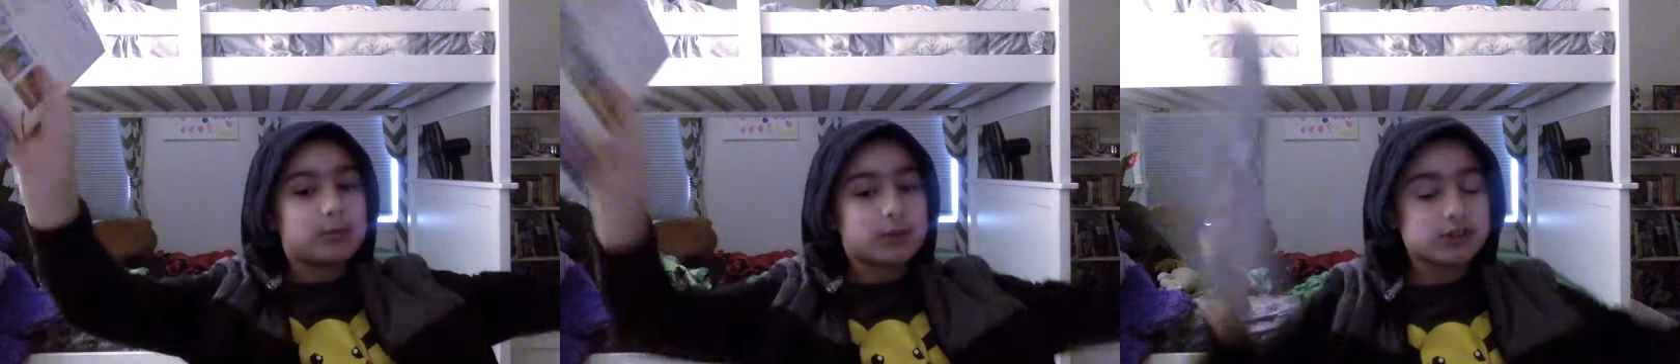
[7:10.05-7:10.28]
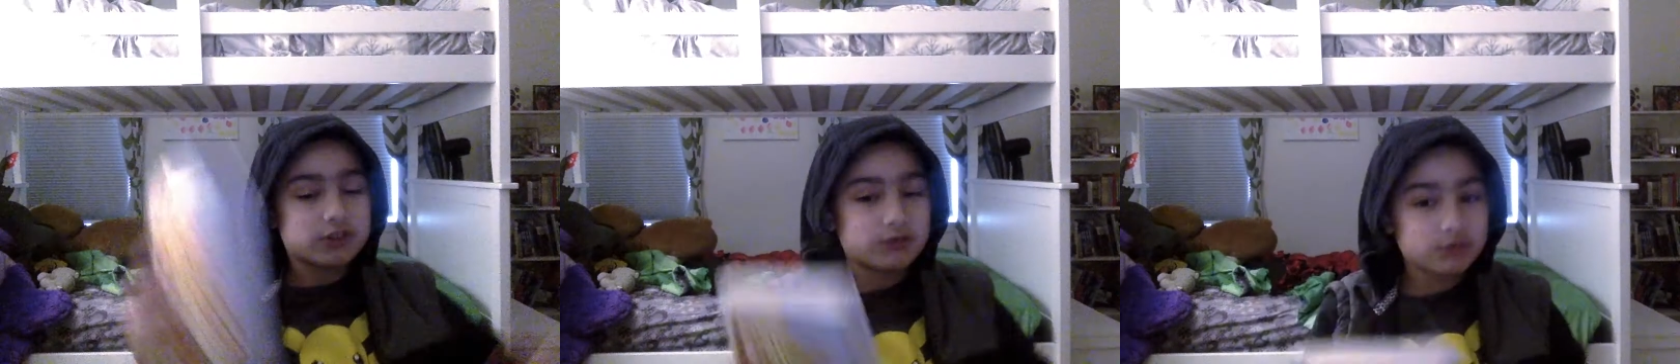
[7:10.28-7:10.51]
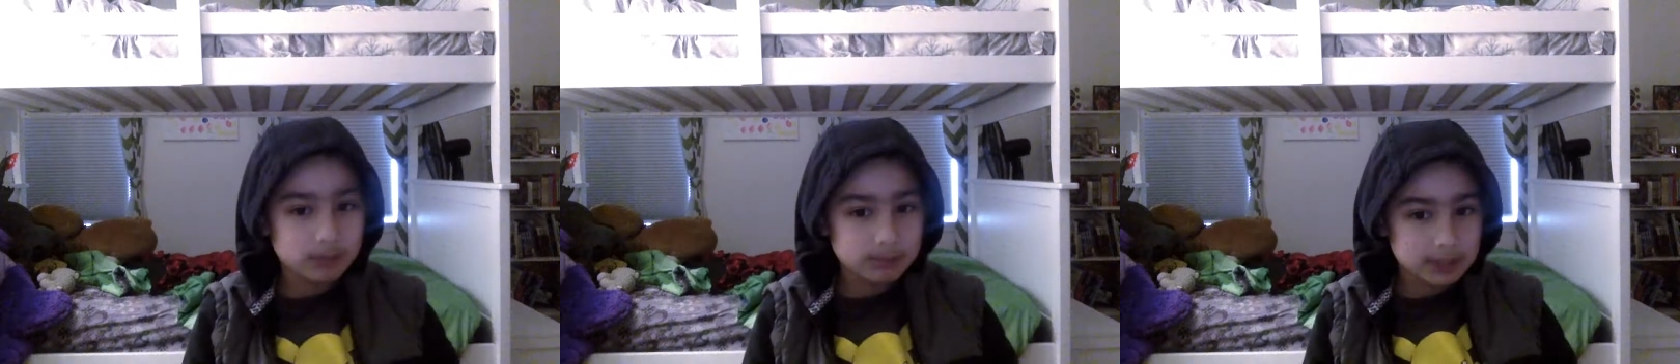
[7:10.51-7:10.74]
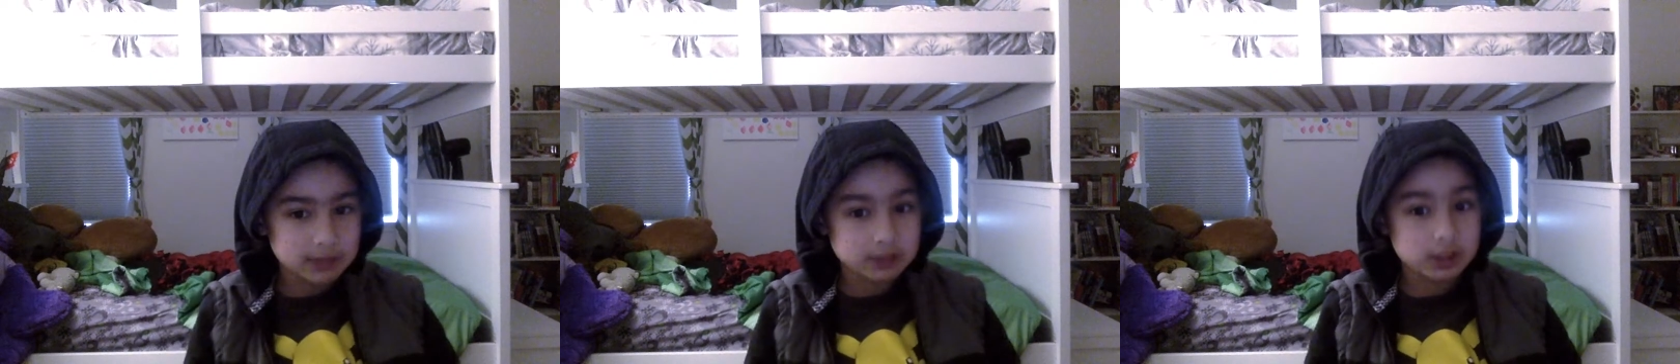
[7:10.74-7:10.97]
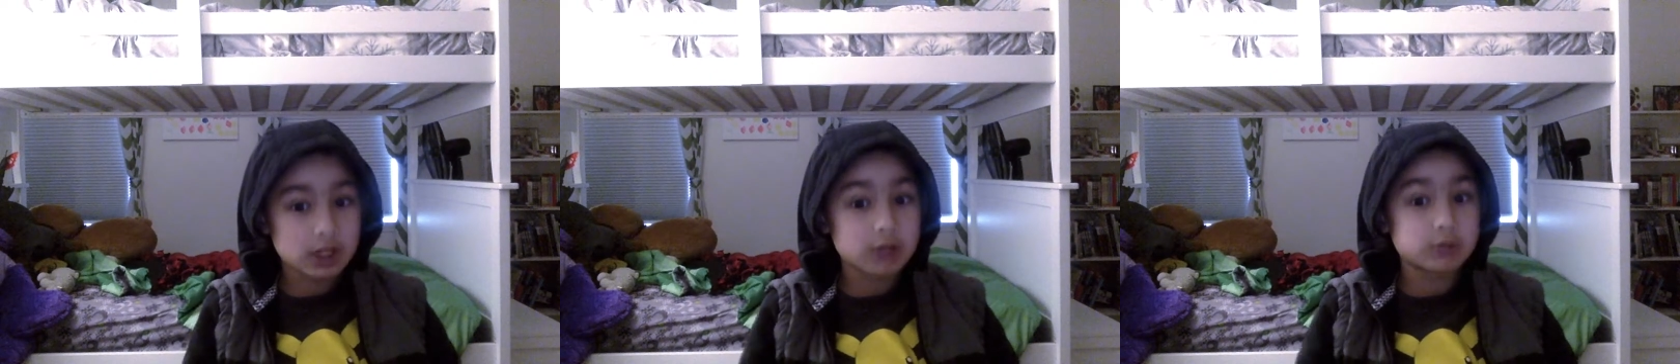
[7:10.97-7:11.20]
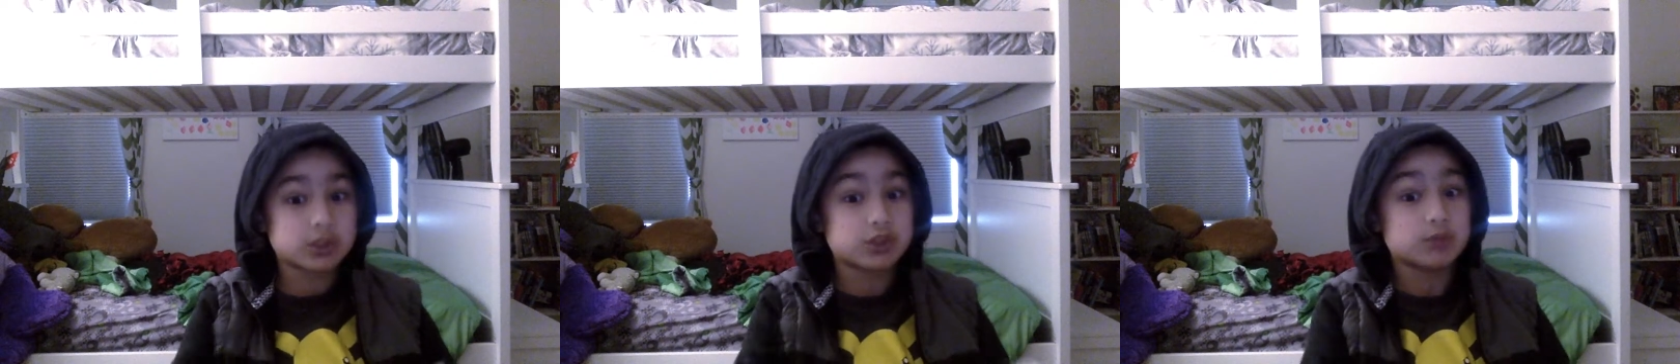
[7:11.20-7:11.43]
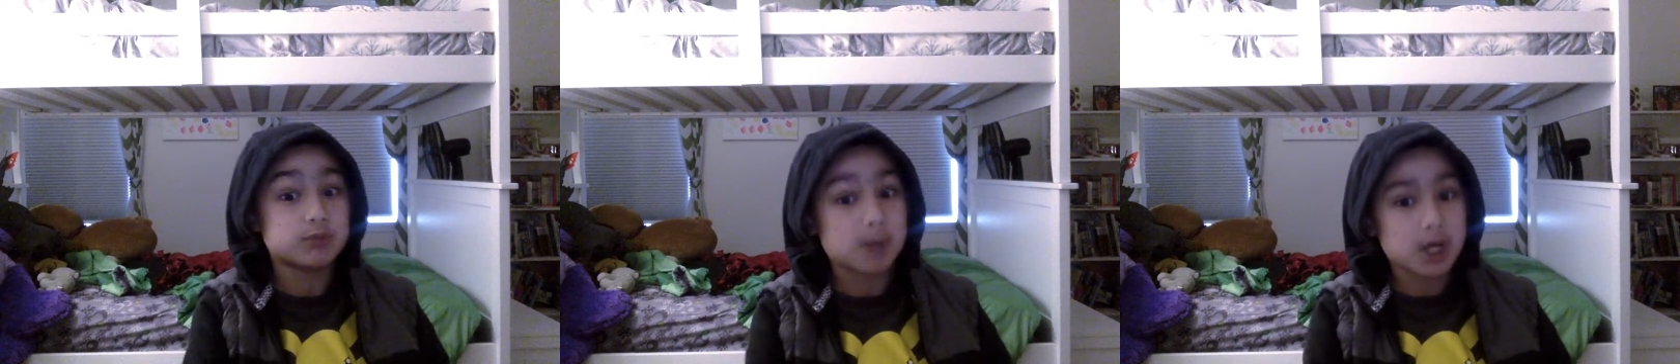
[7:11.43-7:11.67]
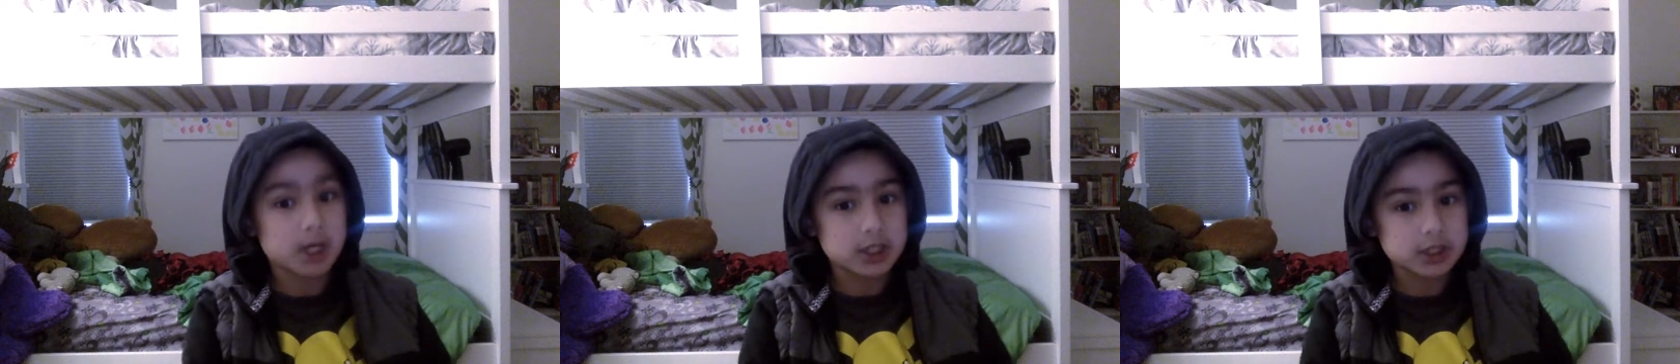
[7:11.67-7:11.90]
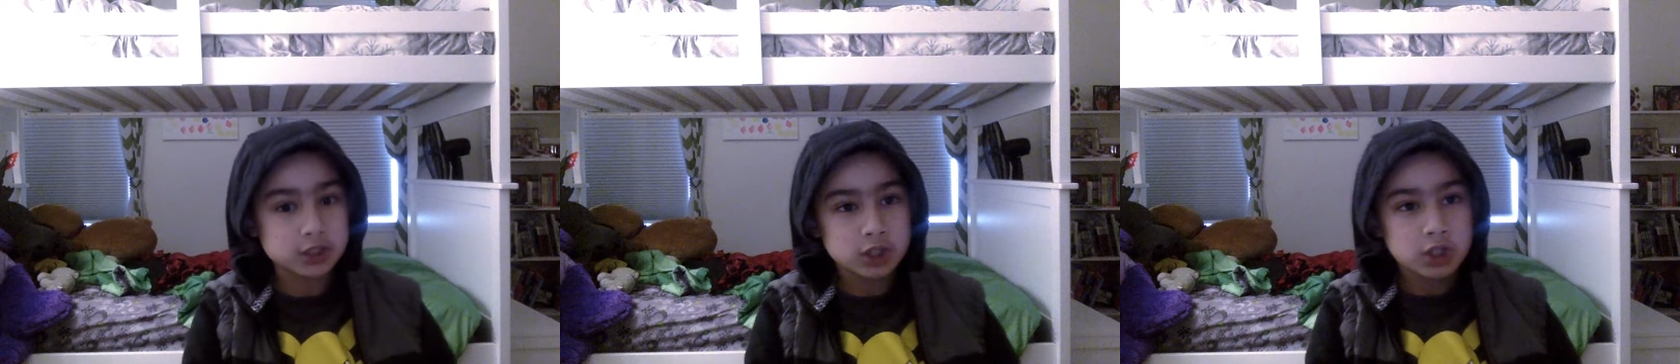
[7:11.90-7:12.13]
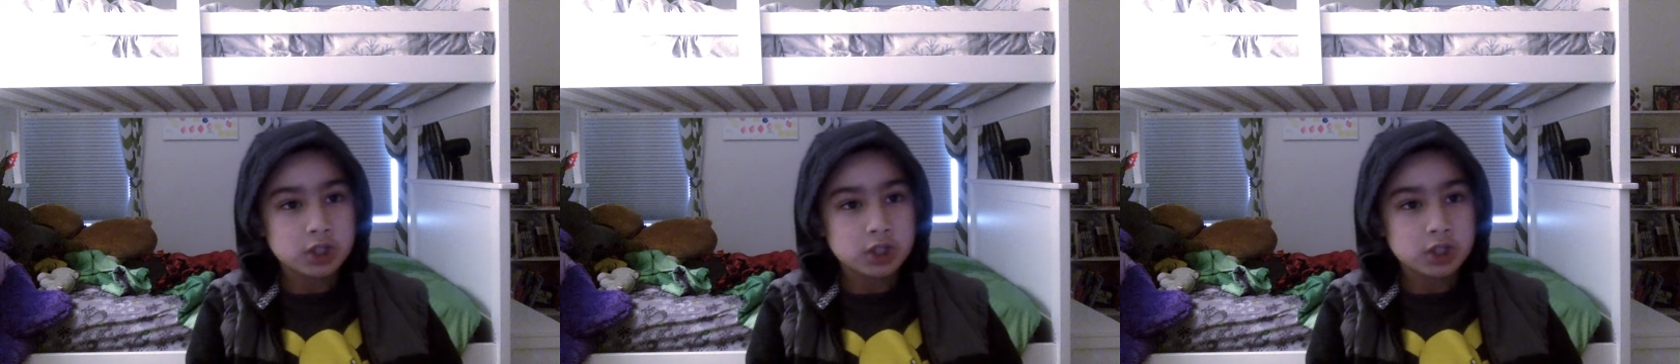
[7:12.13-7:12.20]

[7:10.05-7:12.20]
prison from the outside. It was humongous.